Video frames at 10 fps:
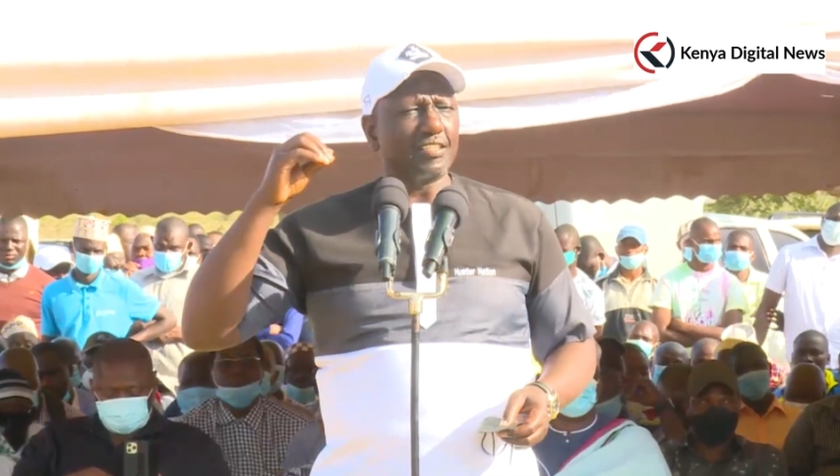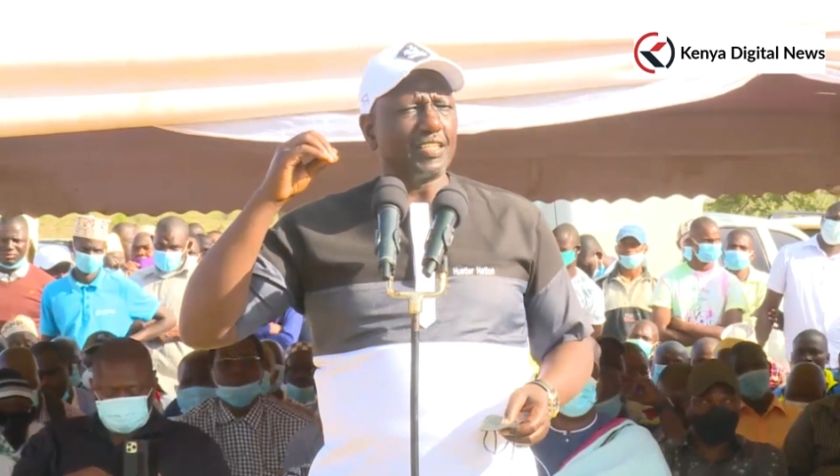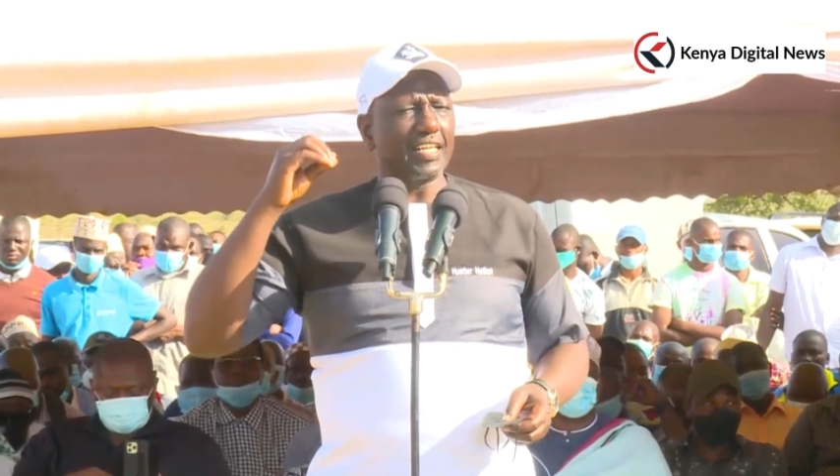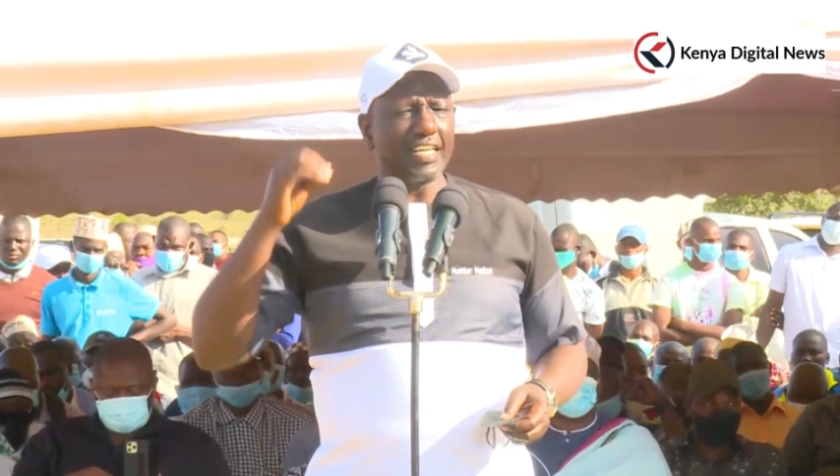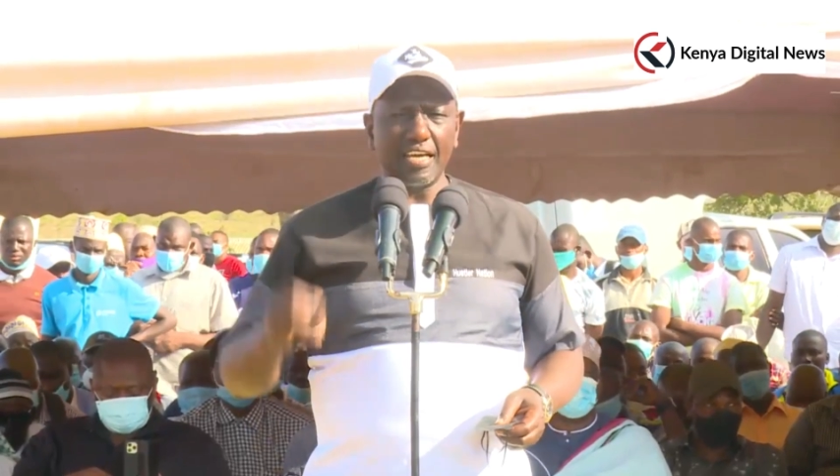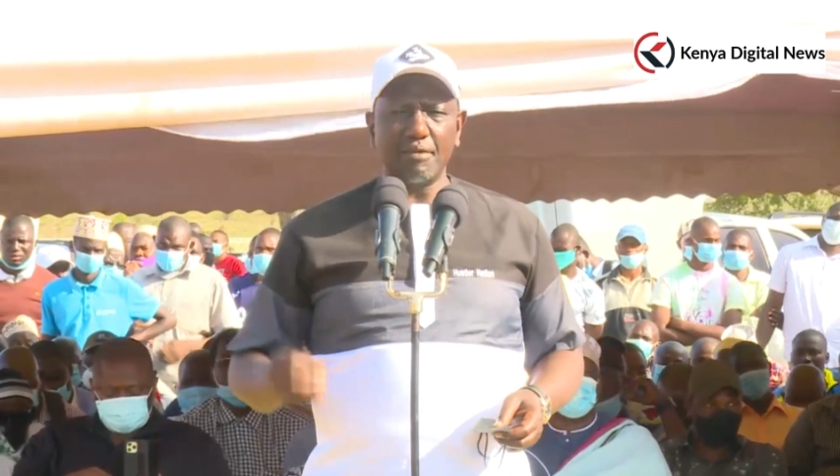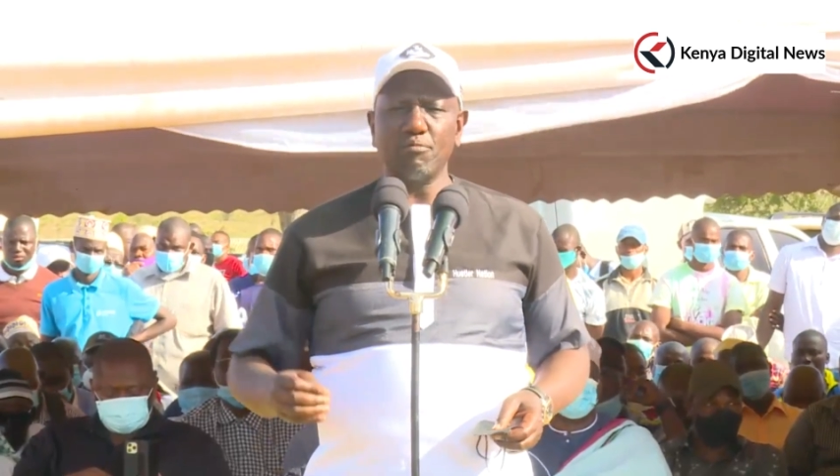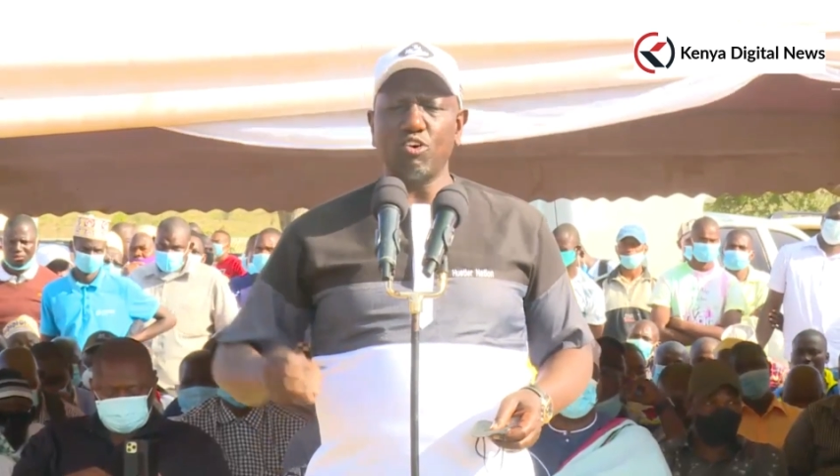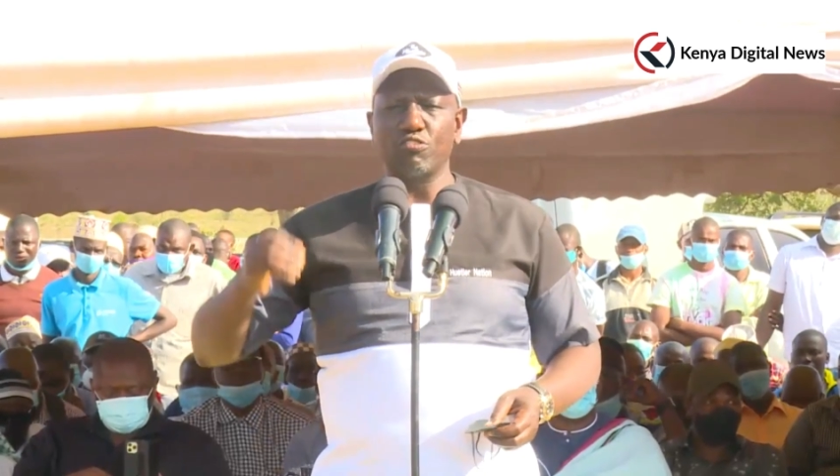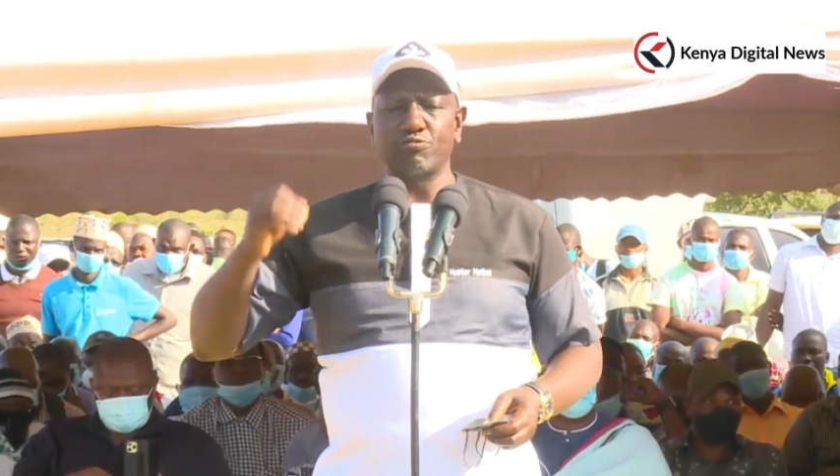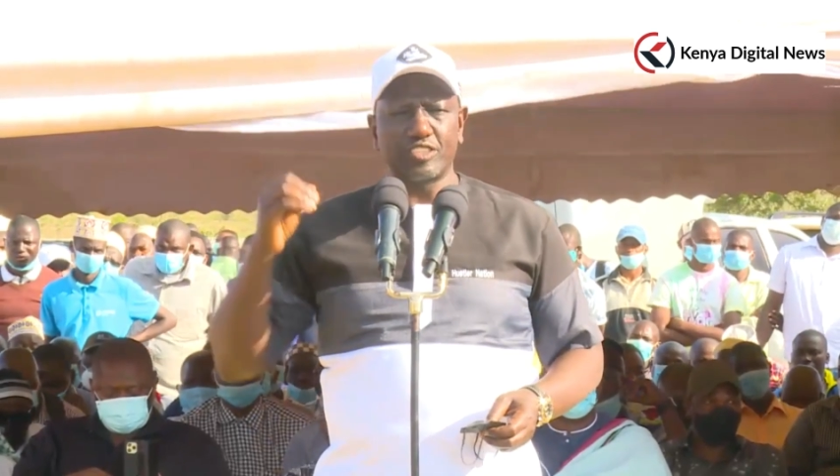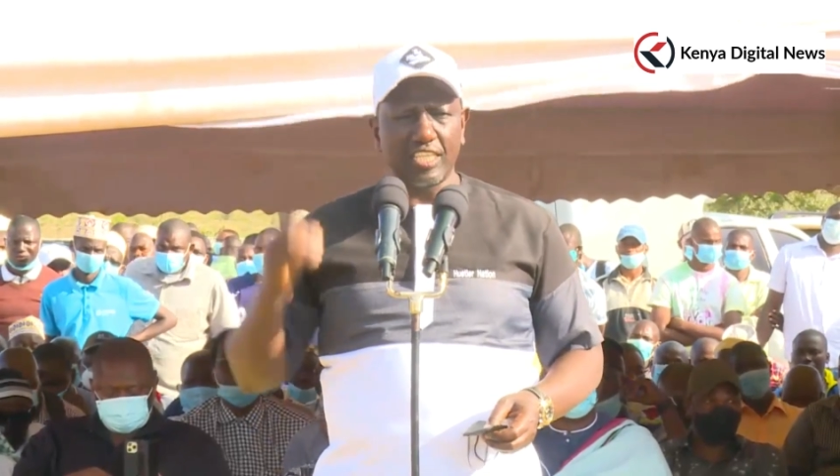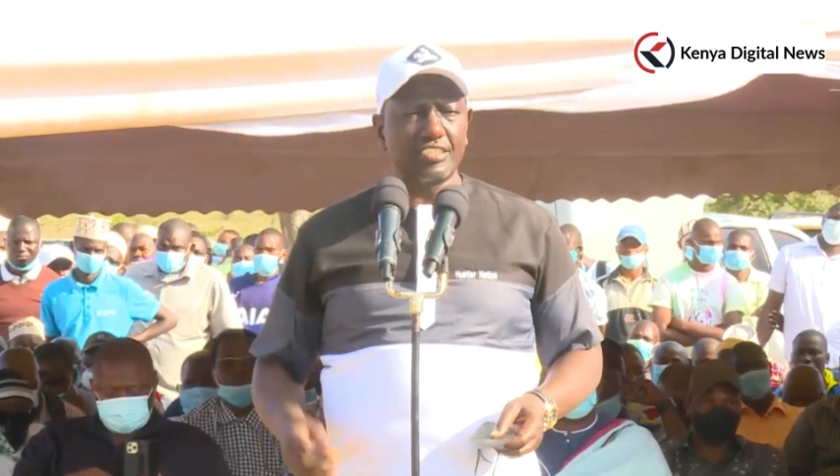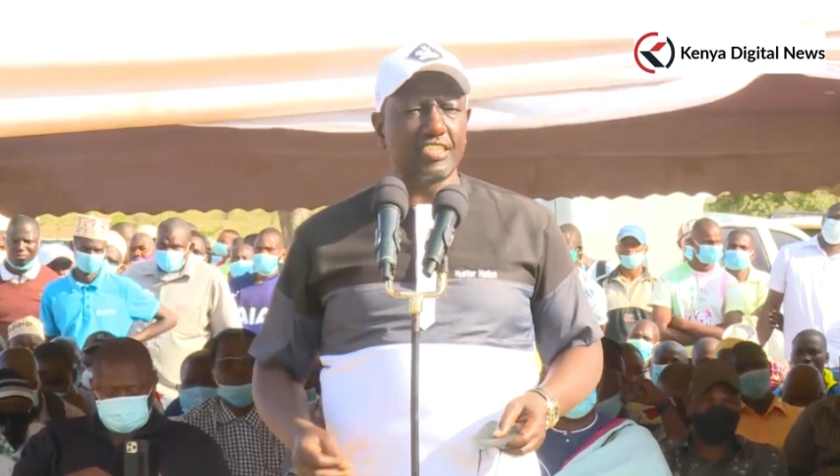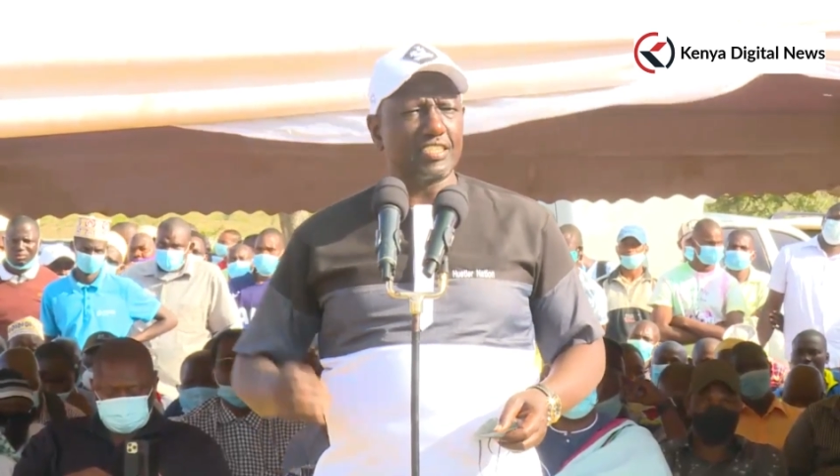the game of
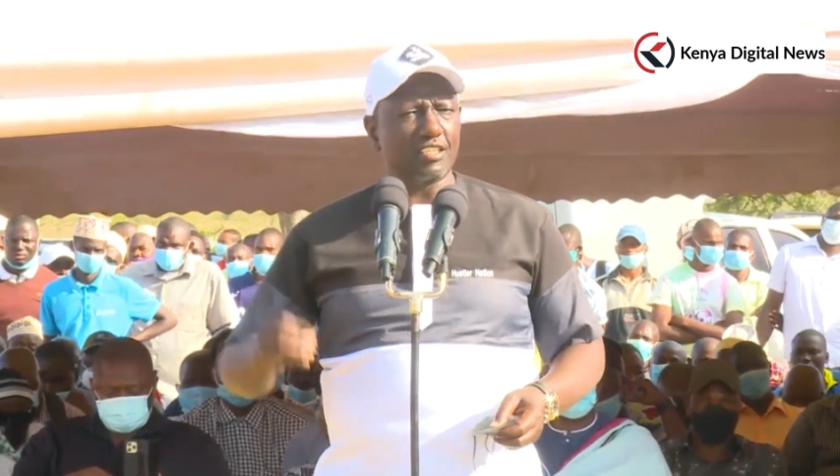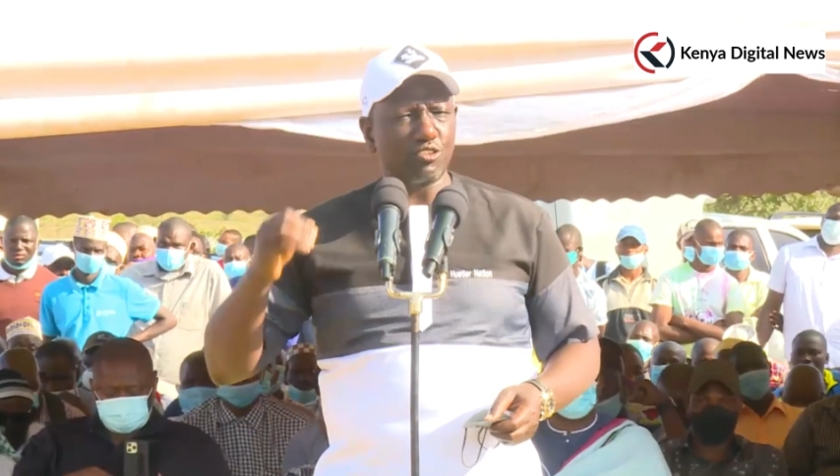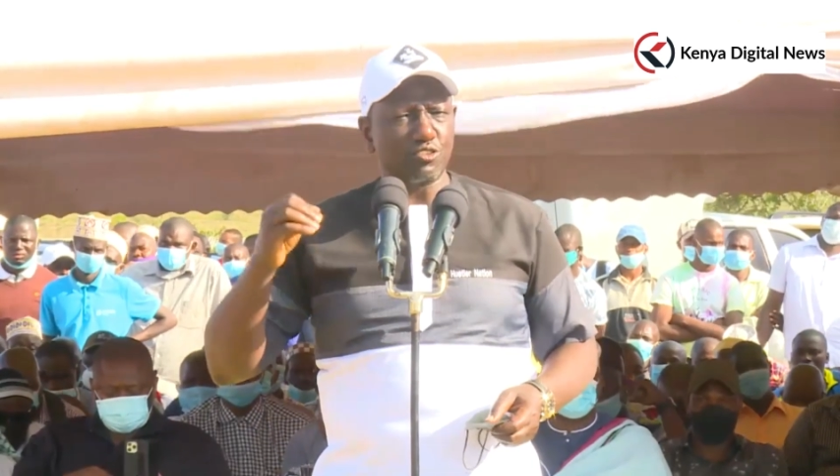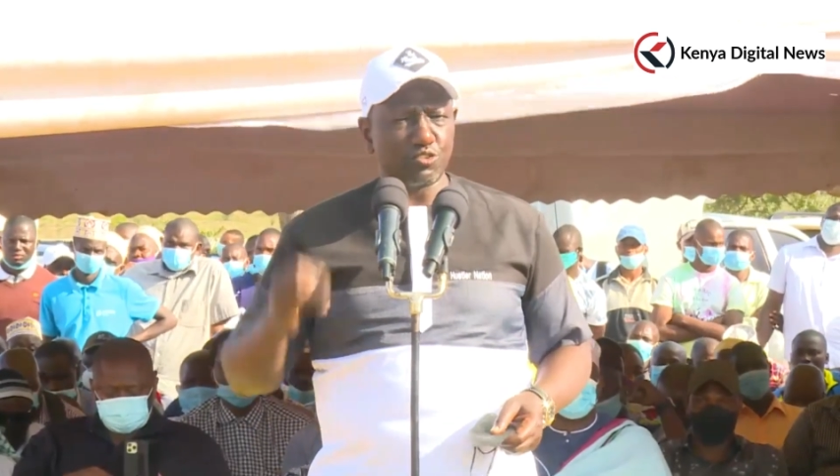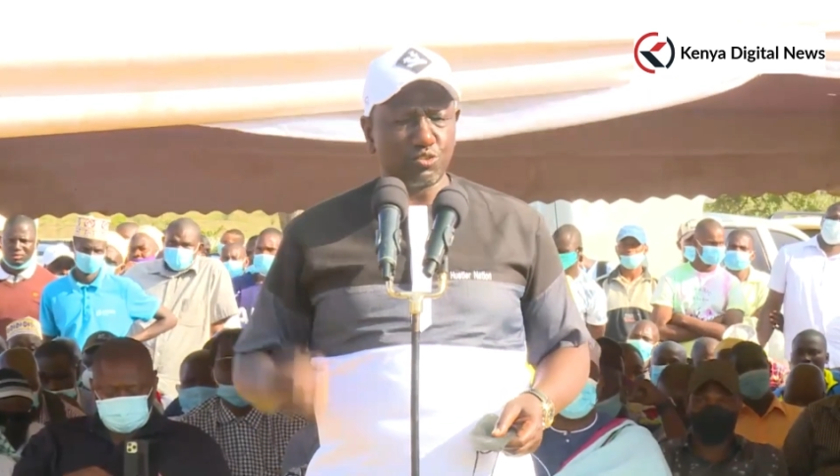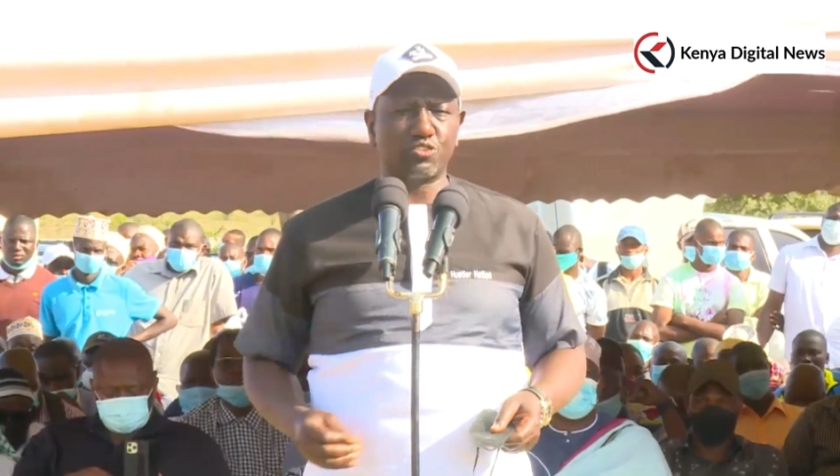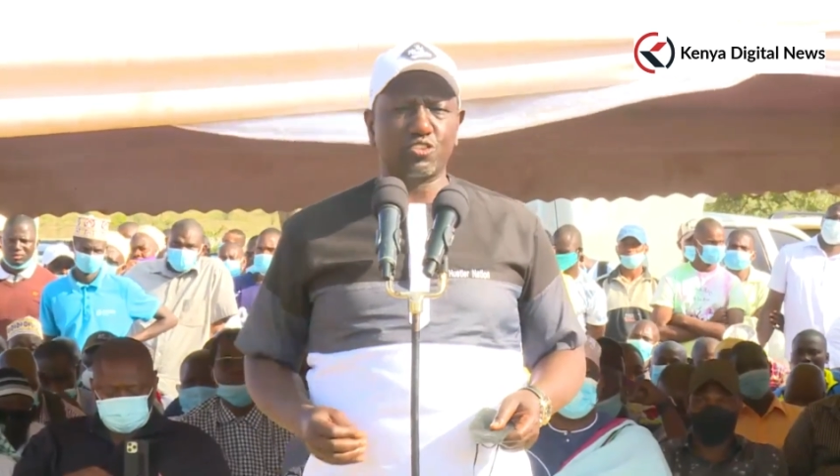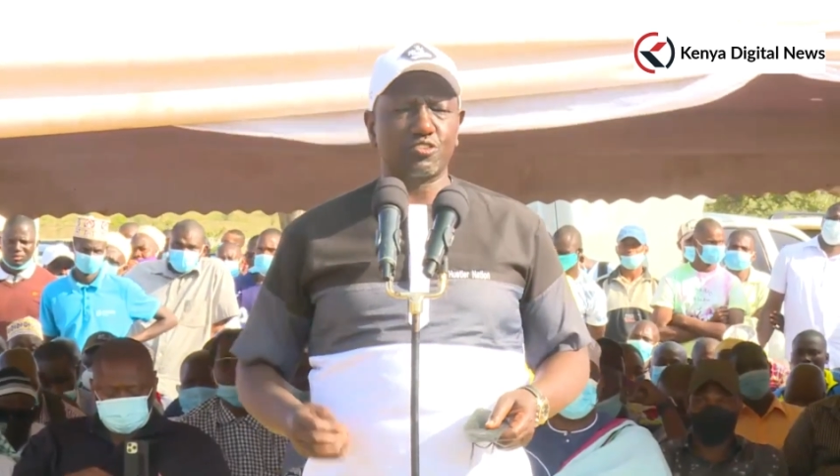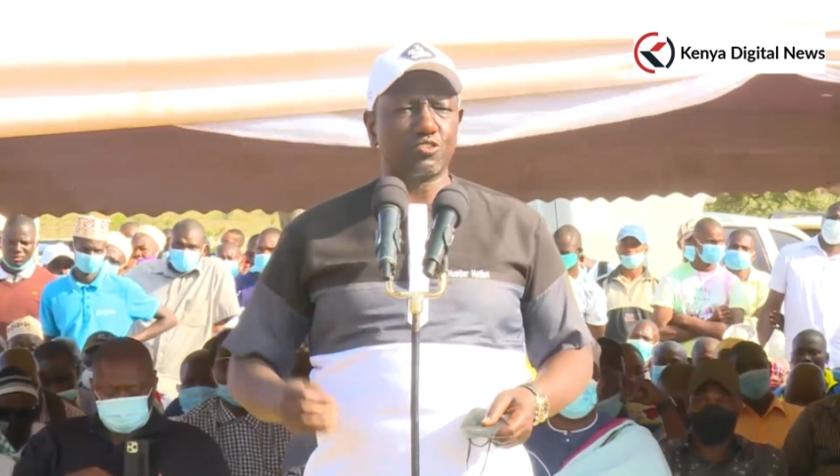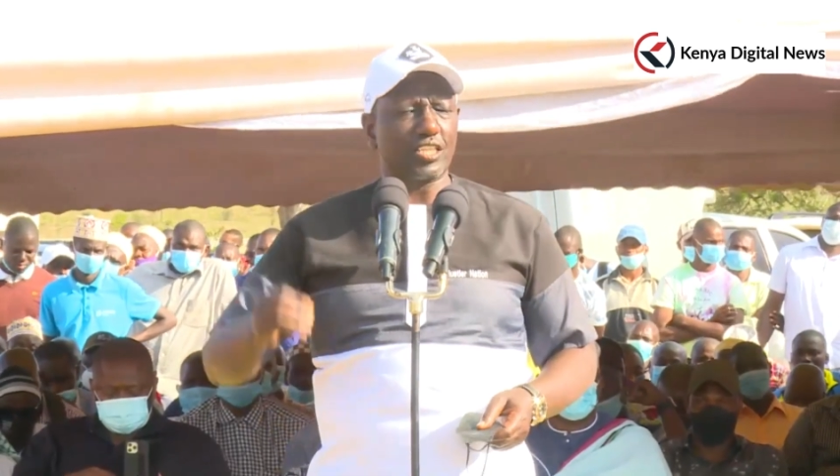changing the constitution so